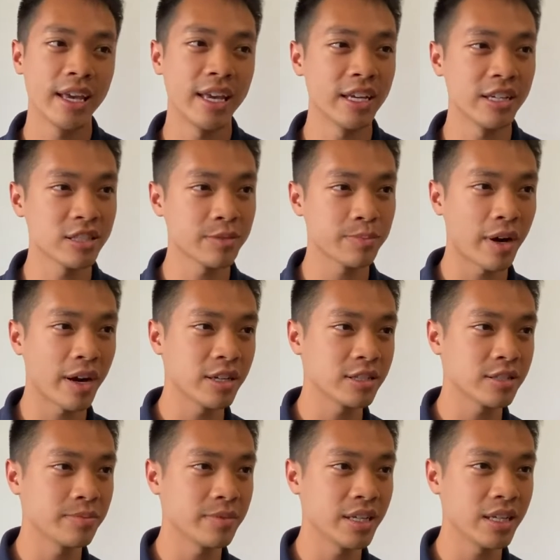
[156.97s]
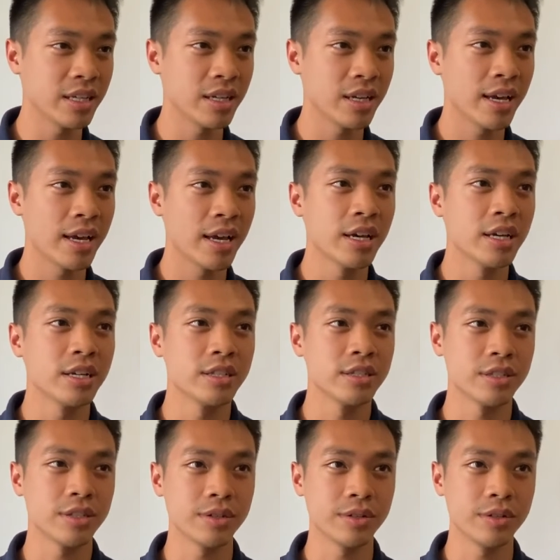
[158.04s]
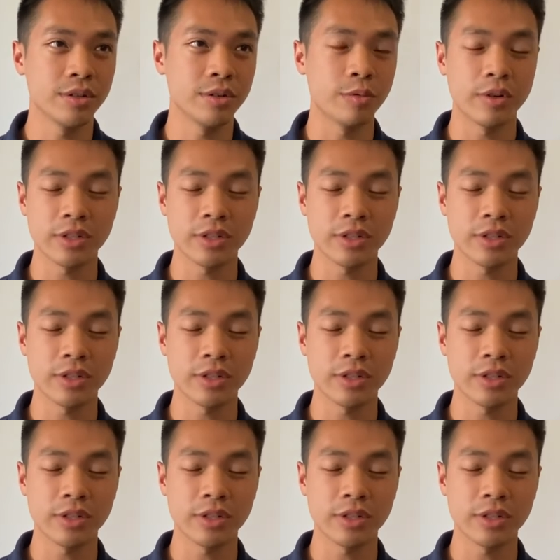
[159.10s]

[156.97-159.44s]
He inspires me to